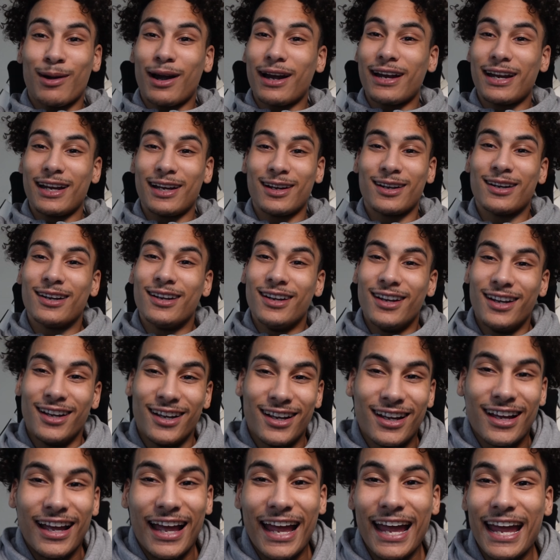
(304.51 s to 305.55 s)
right here.
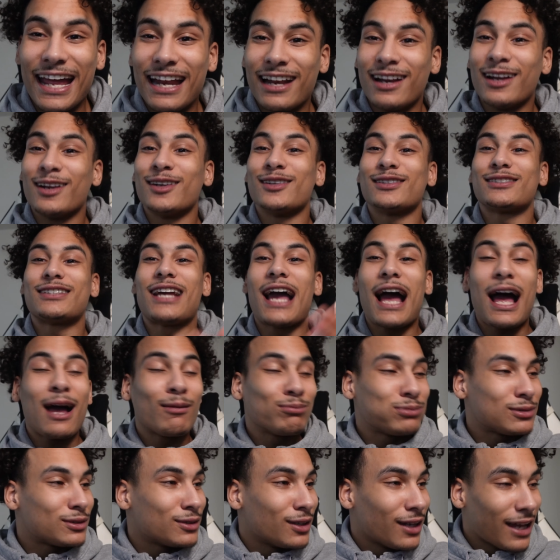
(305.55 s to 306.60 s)
And there's
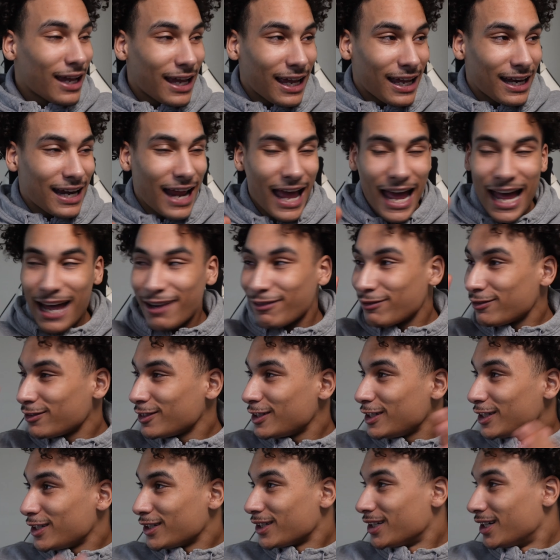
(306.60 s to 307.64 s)
cops in
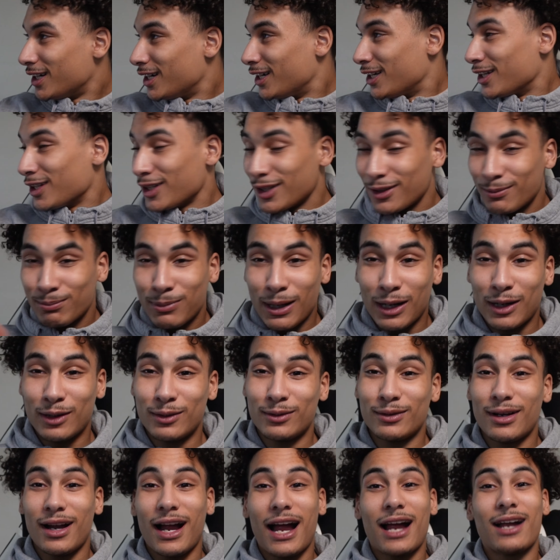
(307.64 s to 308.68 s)
every,
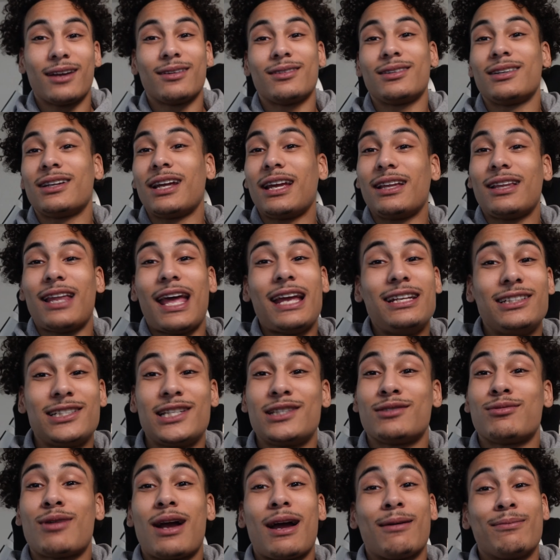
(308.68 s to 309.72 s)
bro, they
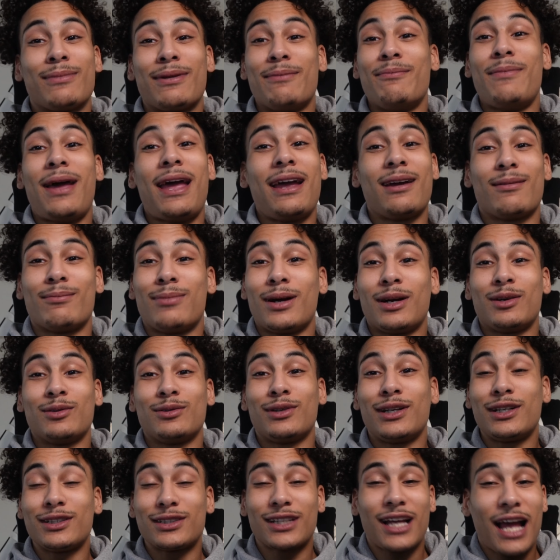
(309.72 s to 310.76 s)
just robbed the bank, bro.
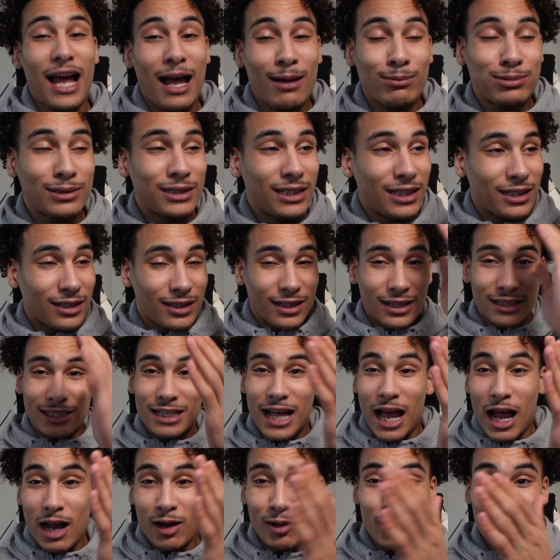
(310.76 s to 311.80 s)
There's cops in the
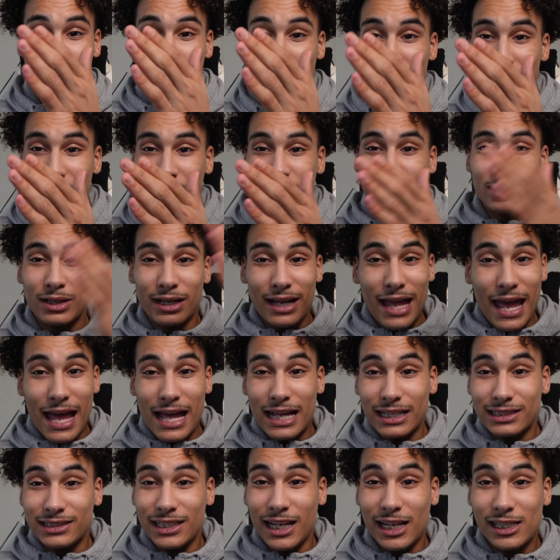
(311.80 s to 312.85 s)
Taco Bell, the
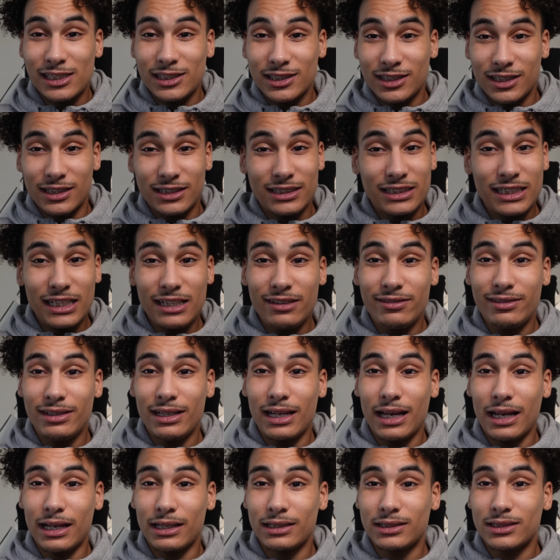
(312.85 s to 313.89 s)
gas station, the
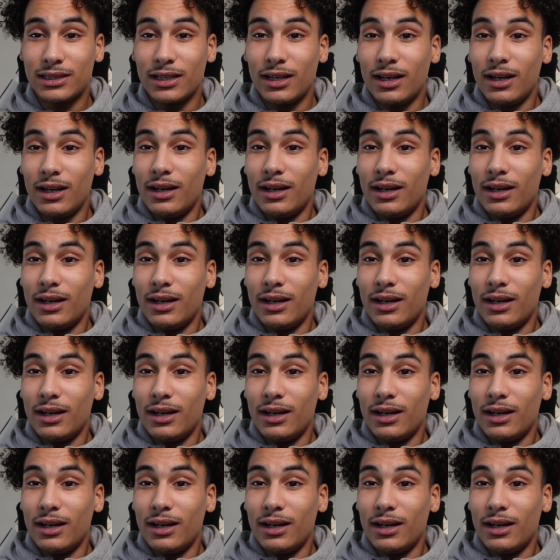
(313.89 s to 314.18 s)
CVS,